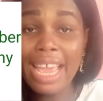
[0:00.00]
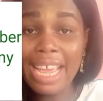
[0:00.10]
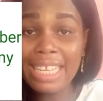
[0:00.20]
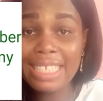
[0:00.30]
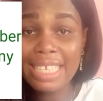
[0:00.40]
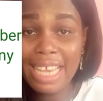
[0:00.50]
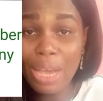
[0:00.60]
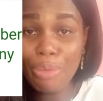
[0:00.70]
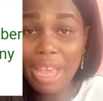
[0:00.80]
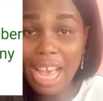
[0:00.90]
And
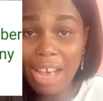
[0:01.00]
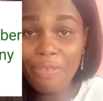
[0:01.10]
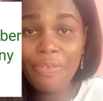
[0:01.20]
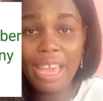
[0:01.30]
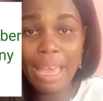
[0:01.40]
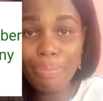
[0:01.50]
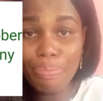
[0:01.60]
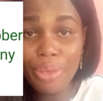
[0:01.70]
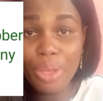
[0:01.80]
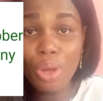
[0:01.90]
here we have
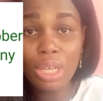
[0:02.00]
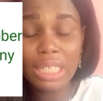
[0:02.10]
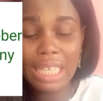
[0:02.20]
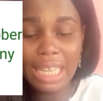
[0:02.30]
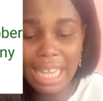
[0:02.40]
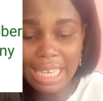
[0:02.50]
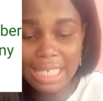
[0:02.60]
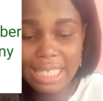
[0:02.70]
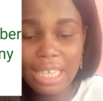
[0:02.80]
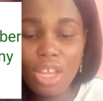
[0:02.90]
MB
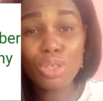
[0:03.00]
underlined.